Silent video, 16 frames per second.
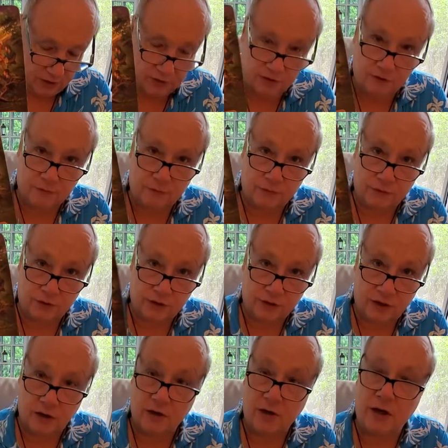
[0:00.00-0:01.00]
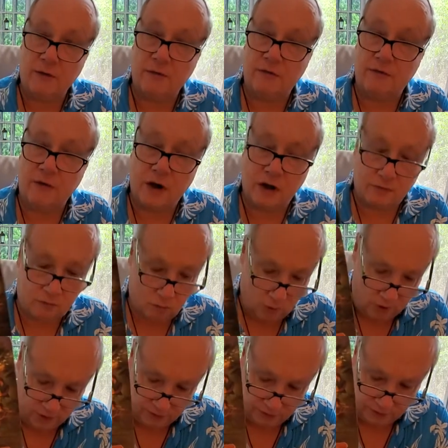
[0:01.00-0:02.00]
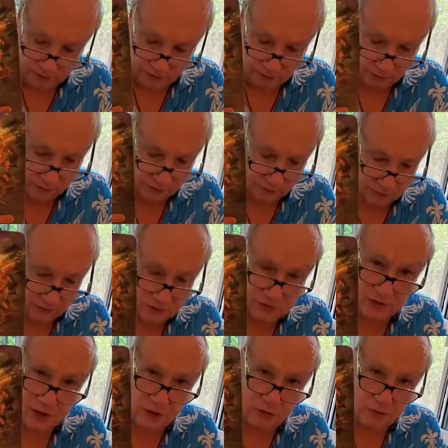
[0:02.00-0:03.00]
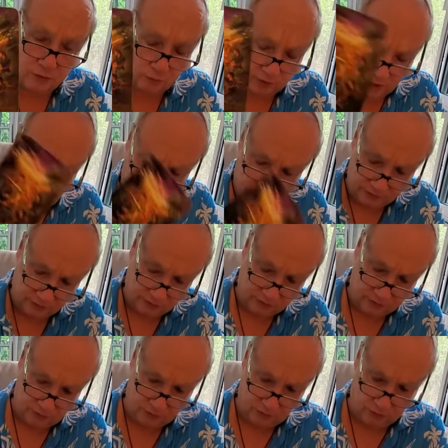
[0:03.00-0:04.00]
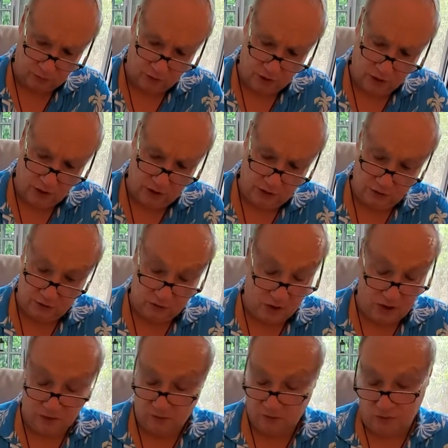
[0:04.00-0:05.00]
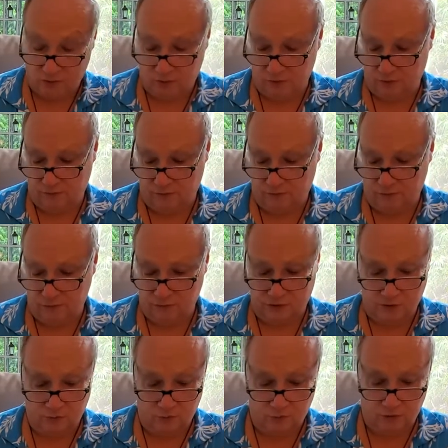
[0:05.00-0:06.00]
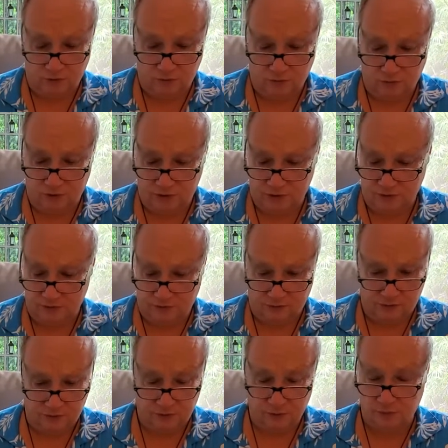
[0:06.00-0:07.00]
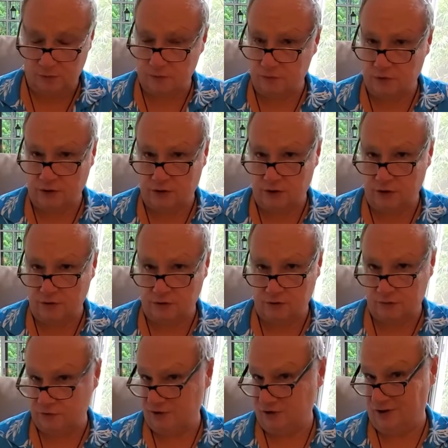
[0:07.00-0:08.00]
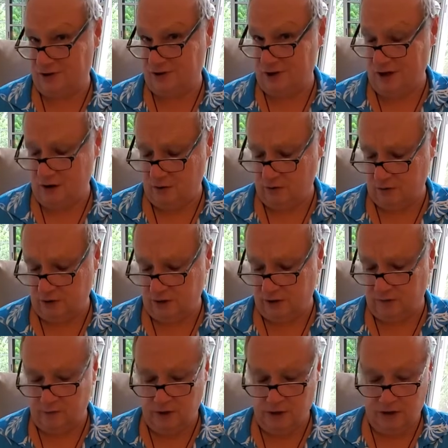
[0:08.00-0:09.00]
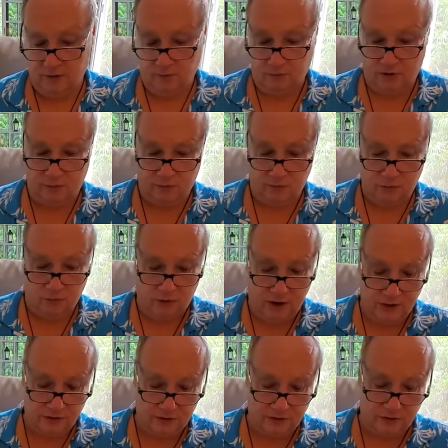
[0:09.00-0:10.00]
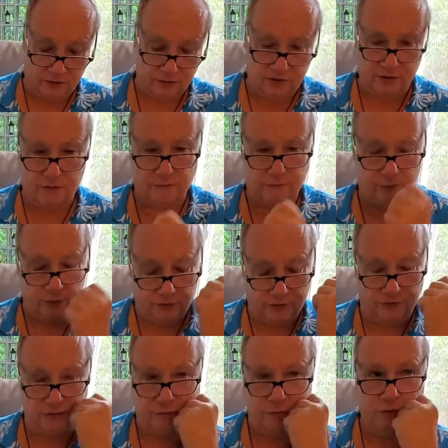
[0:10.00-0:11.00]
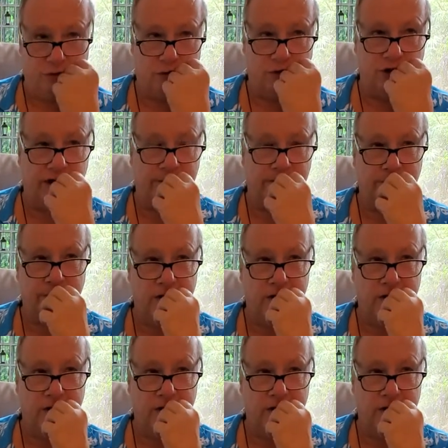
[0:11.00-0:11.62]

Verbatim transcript: of differently now to have the five of wands here because this is how they're reacting to you. So I don't know if for some weird reason here, Leos, there was any doubt, like maybe you were asking yourself with this moon, like,